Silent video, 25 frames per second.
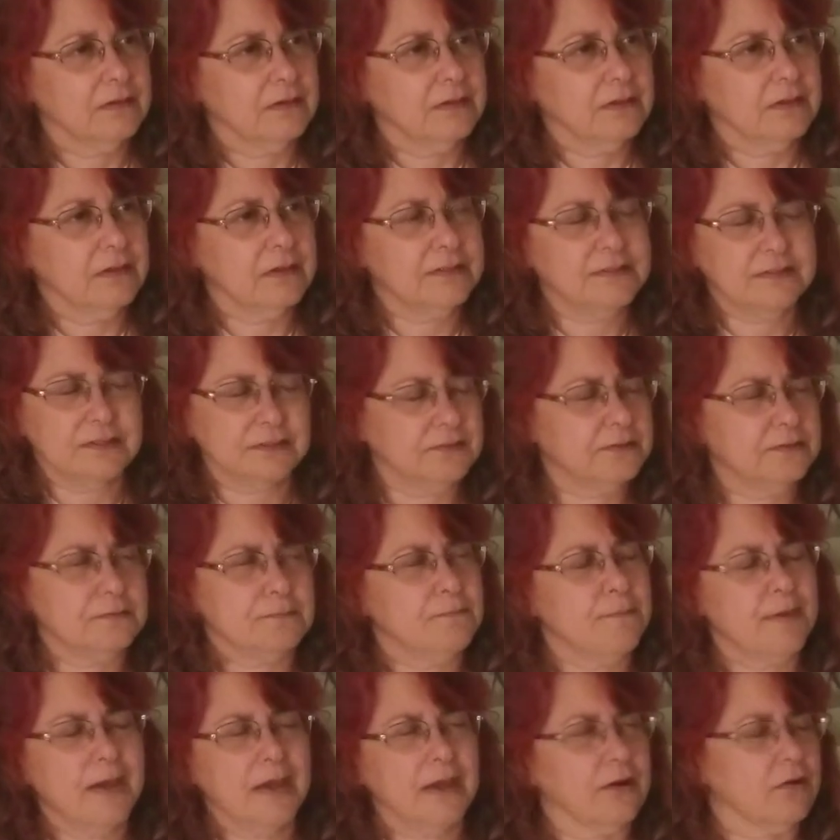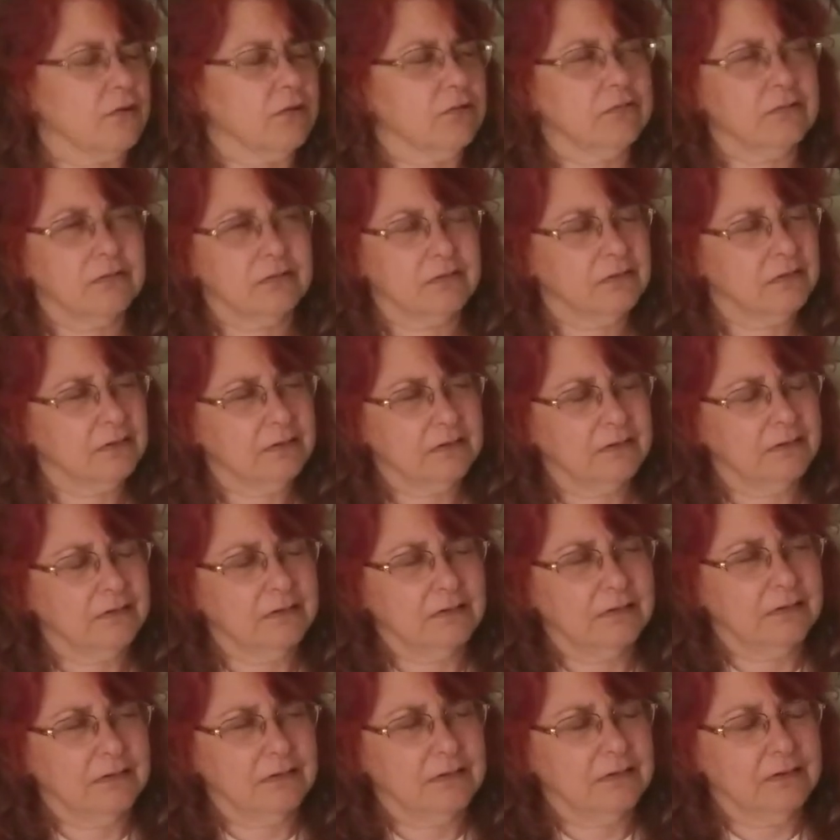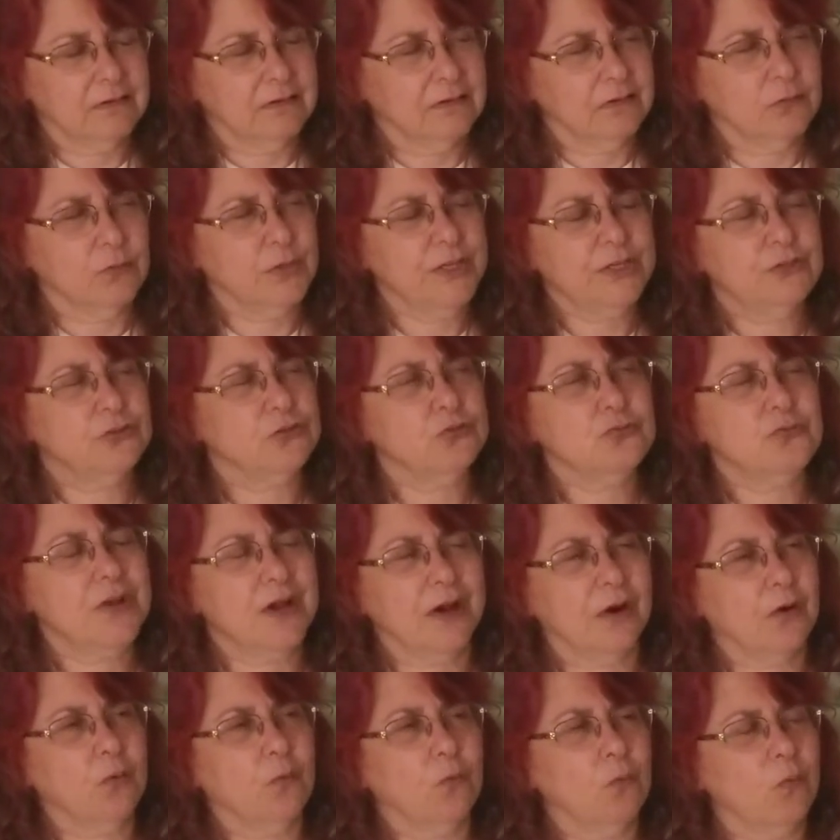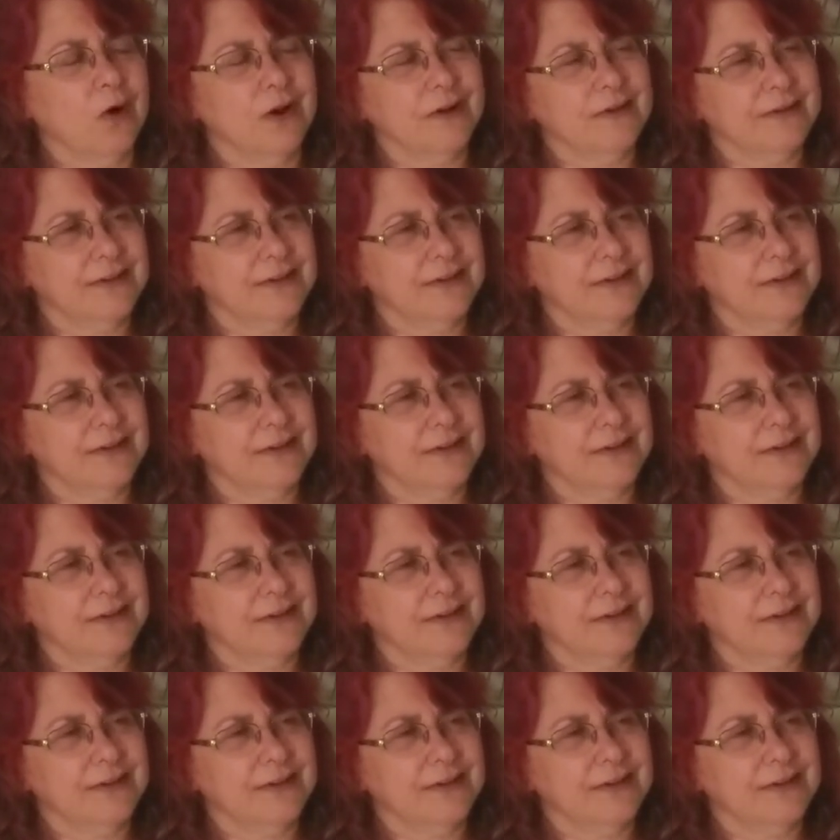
it doesn't matter. We do not want